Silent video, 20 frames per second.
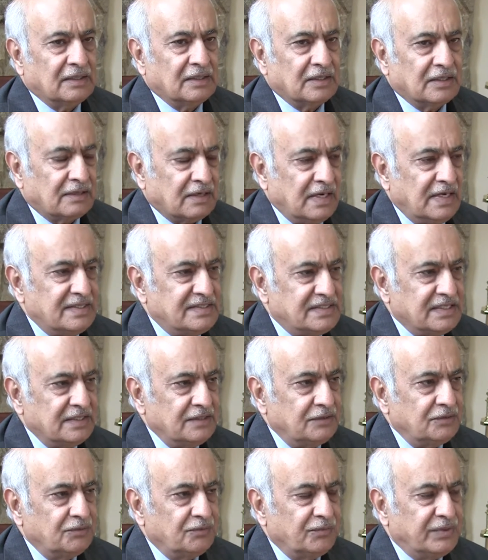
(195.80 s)

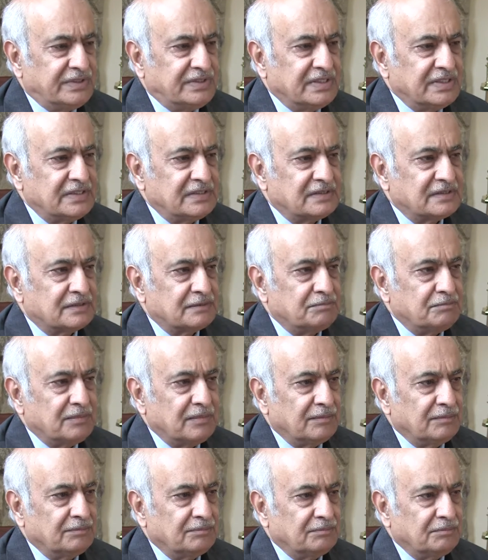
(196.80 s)
religion which is,
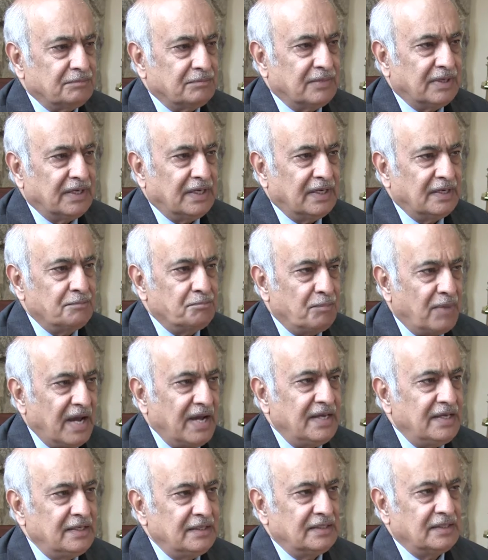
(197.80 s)
in
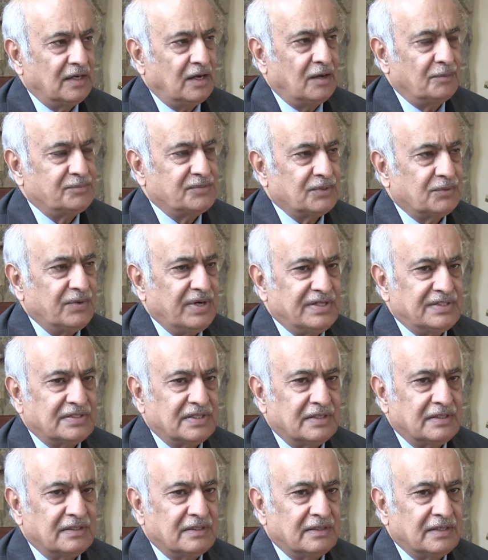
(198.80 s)
my
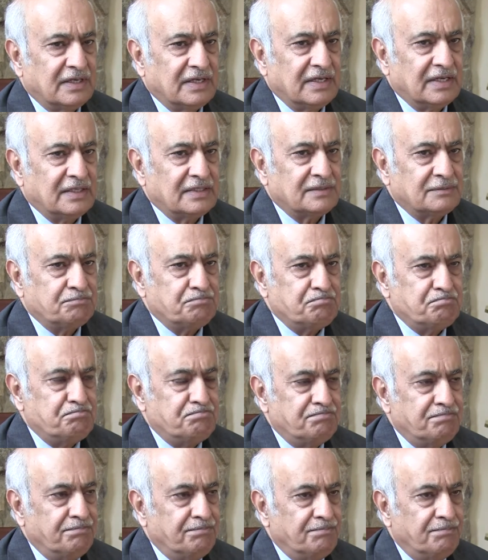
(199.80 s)
observation, is
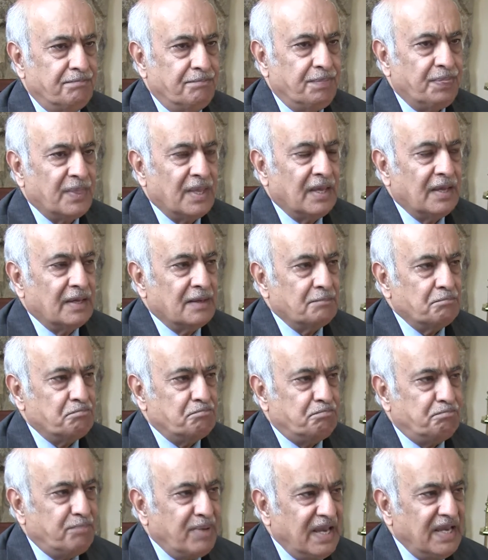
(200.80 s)

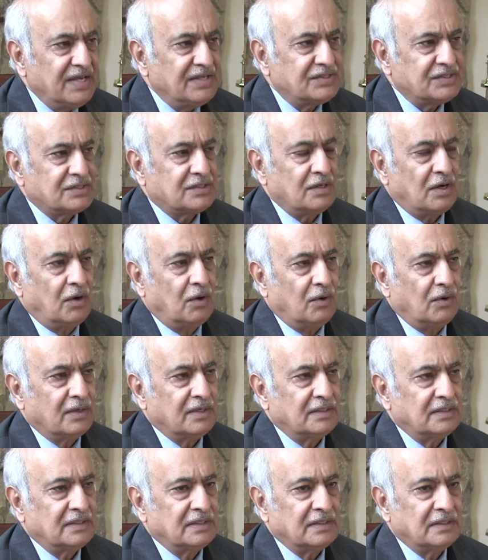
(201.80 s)
based
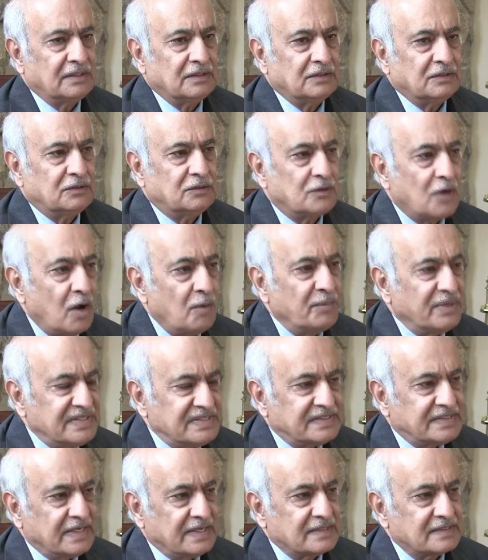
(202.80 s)
on common
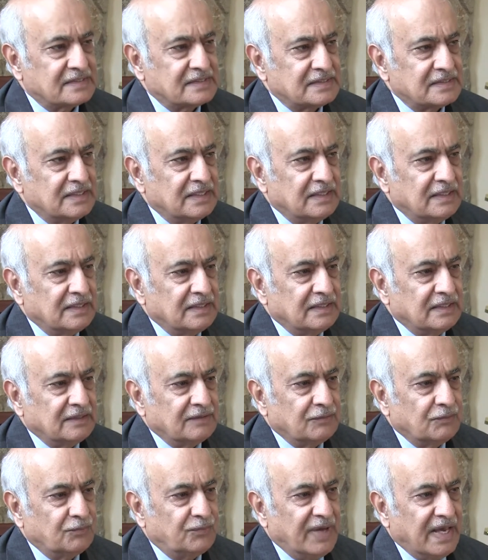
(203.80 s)
sense
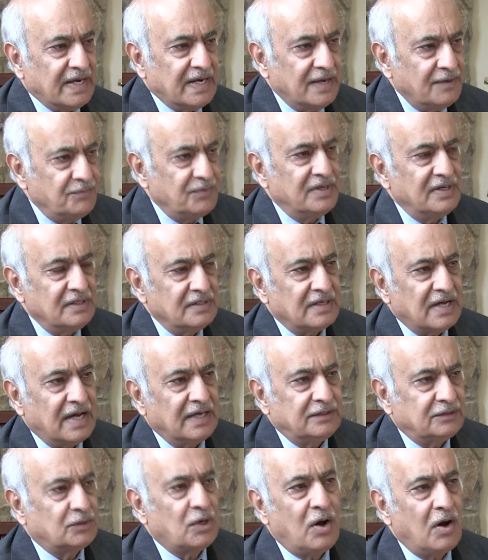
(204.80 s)
whenever
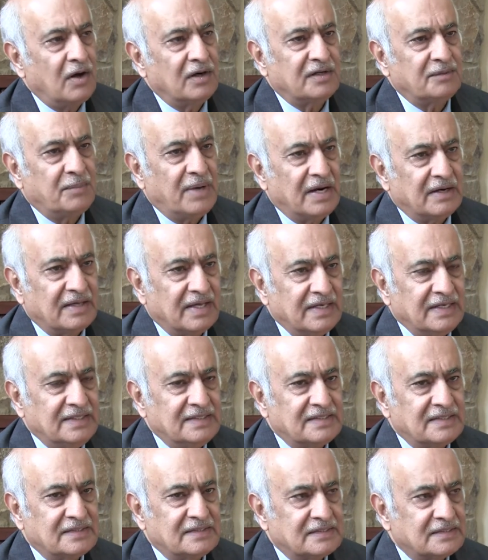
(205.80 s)
I thought about
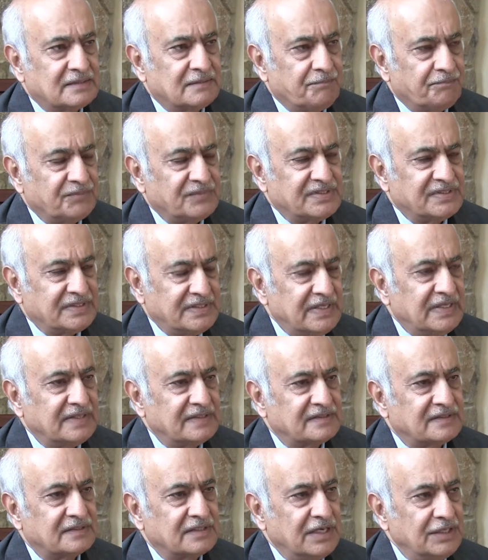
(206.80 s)
any
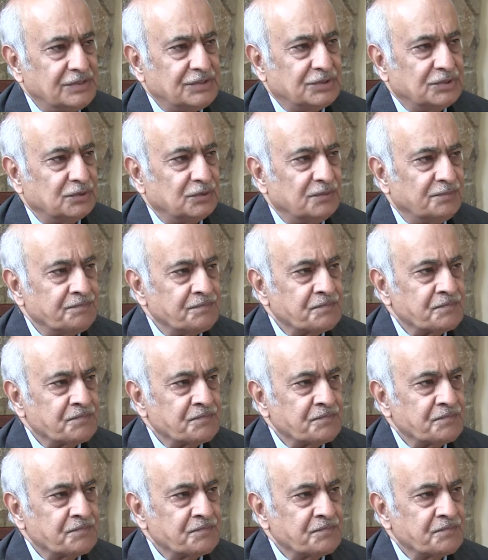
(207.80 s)
serious issue,